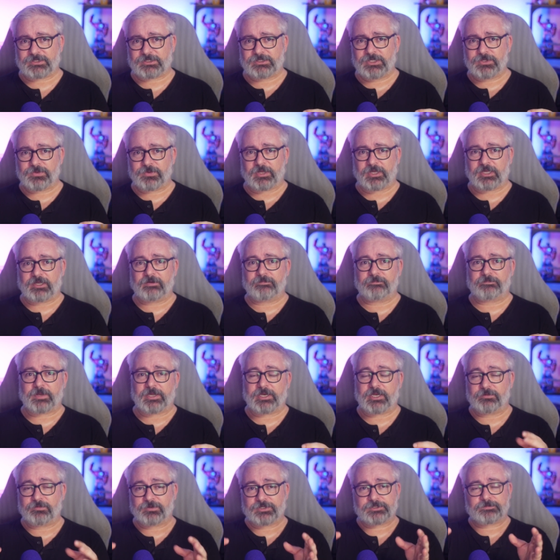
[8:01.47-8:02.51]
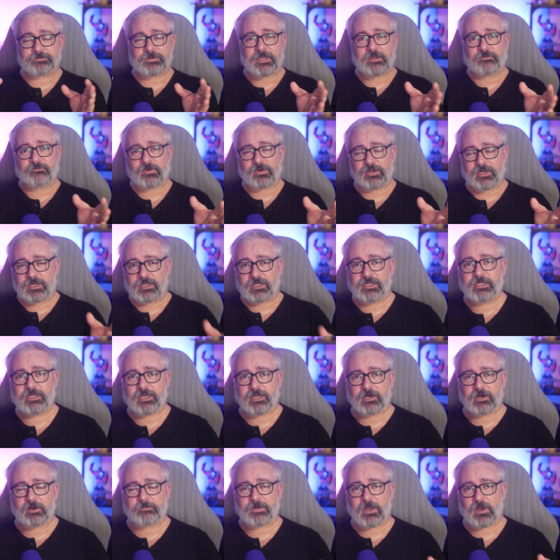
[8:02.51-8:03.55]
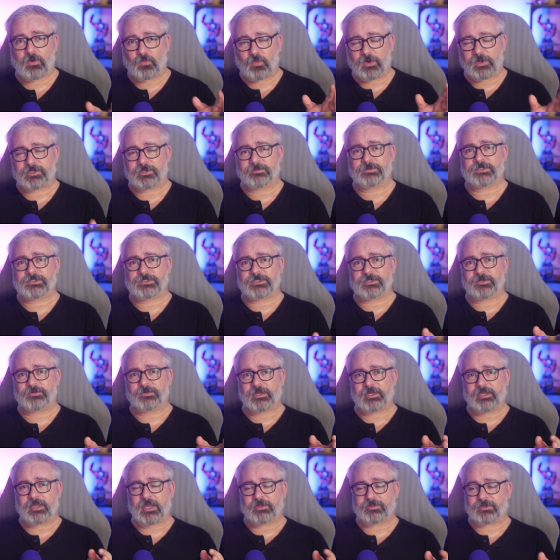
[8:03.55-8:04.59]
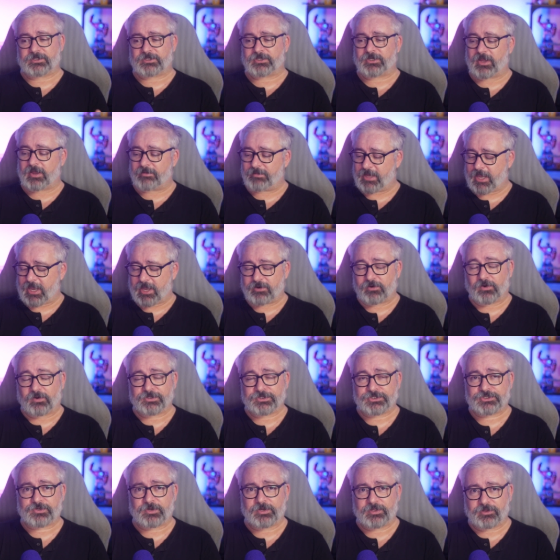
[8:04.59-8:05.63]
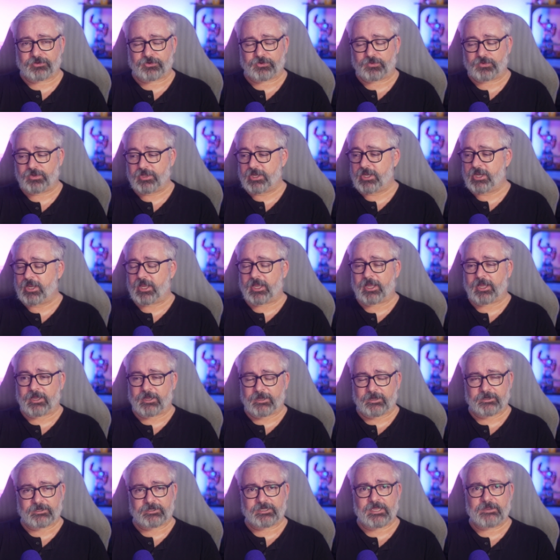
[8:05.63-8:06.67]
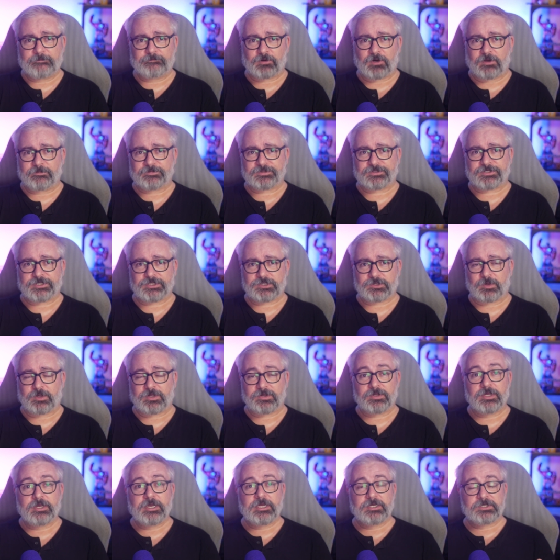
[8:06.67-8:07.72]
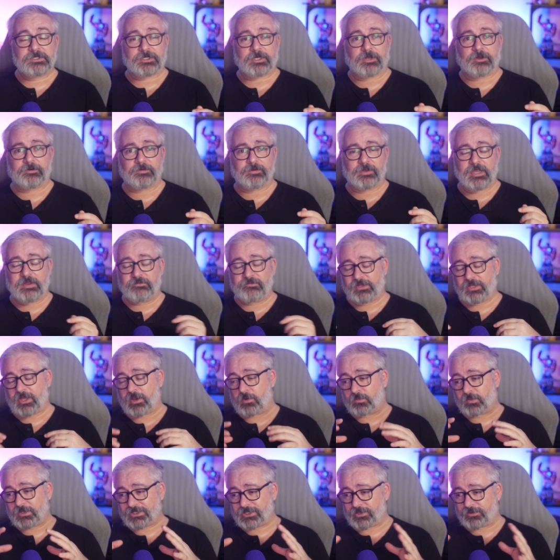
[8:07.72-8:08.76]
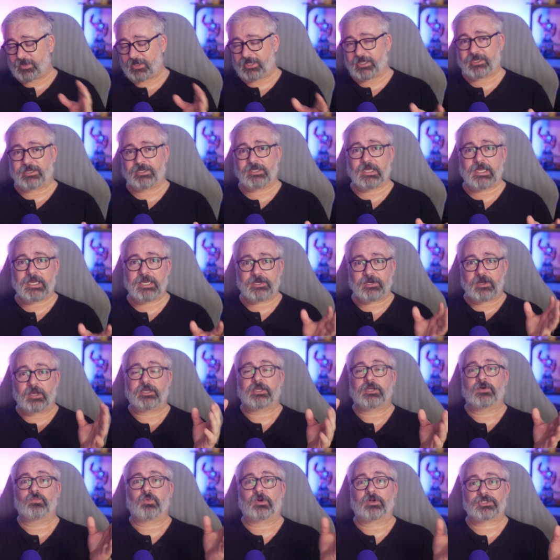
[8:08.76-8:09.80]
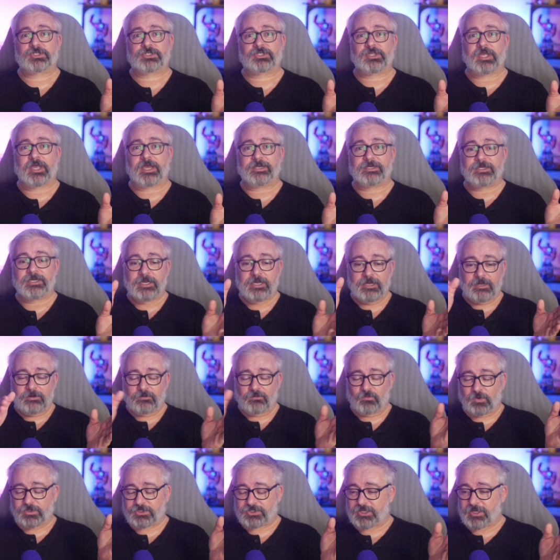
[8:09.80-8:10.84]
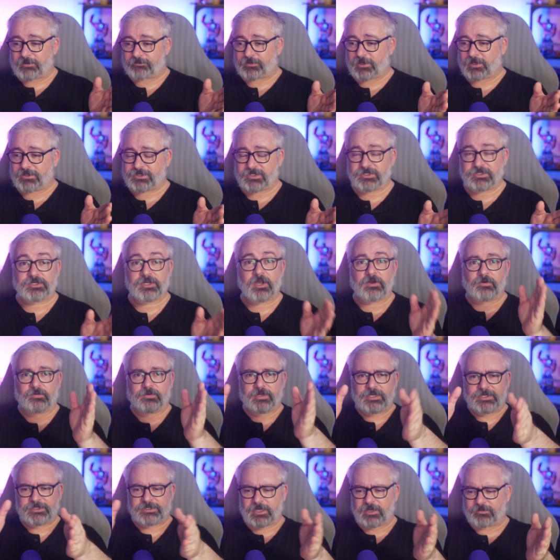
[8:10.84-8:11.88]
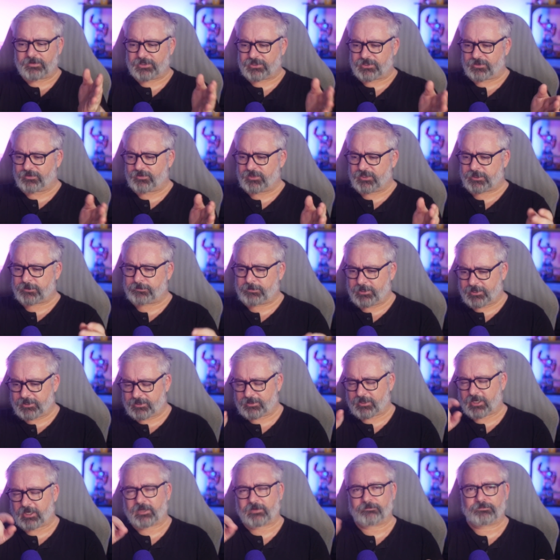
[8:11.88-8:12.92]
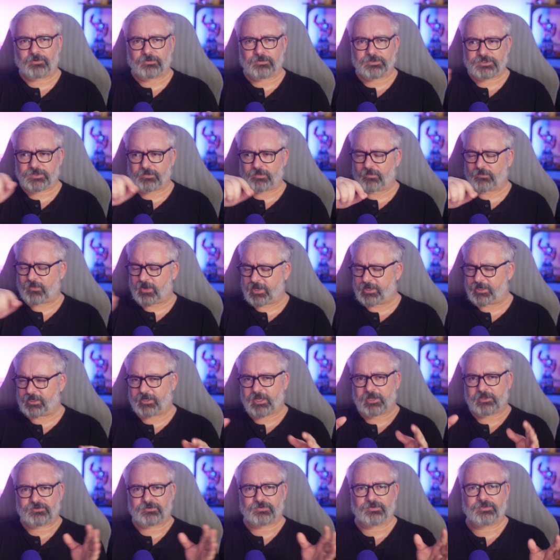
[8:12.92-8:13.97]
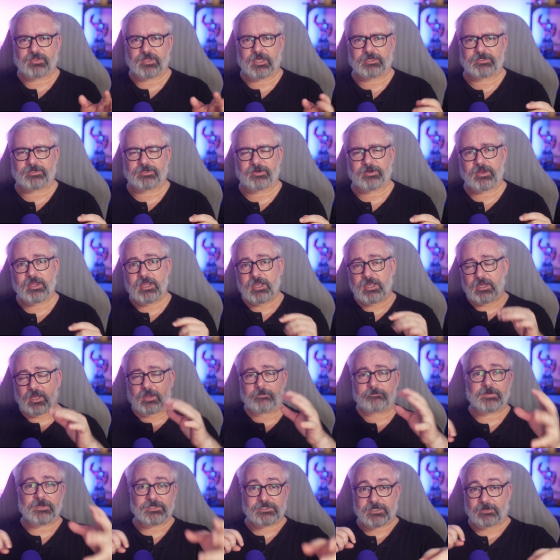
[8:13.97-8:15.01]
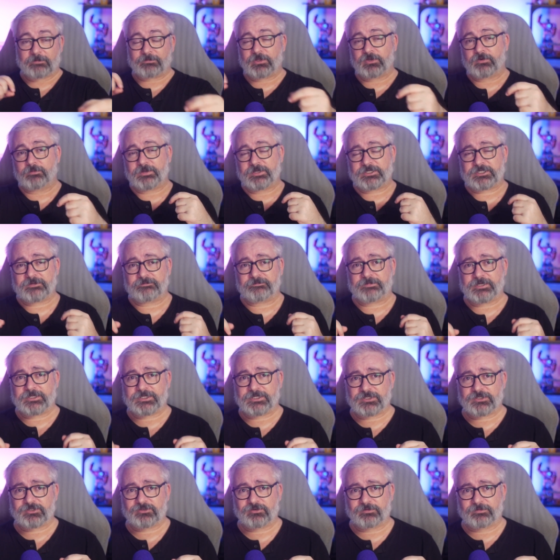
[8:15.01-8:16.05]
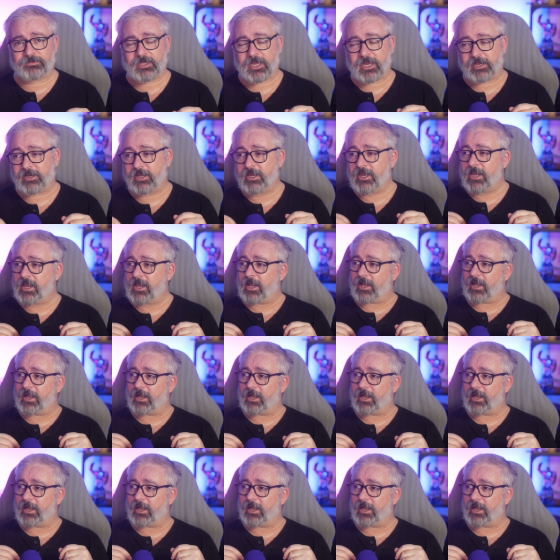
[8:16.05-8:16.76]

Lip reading: he was doing, but he was being very clear about what he was doing at the time. He had on-screen little key prompts as well. So even though it wasn't a really guide, I could watch that process go. Here's how we do this bit. I could pause and rewind and go through that. And I picked up little bits and pieces from that.